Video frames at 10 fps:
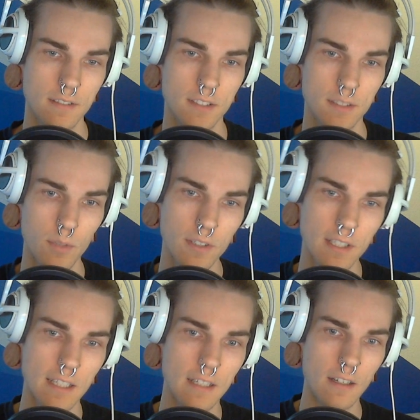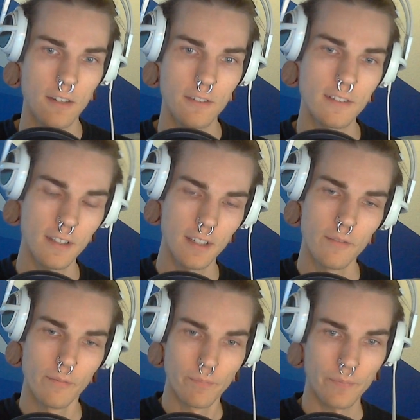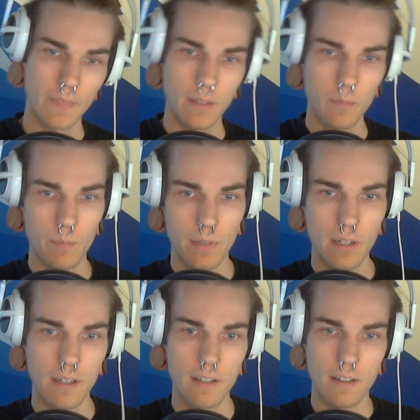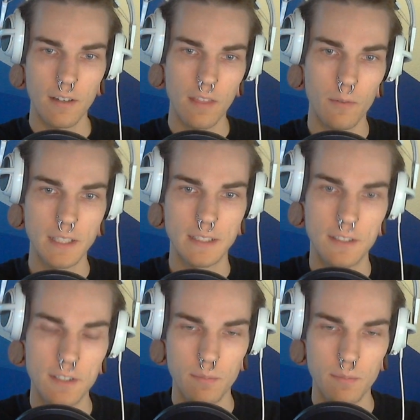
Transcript: smoking it alone. But otherwise it should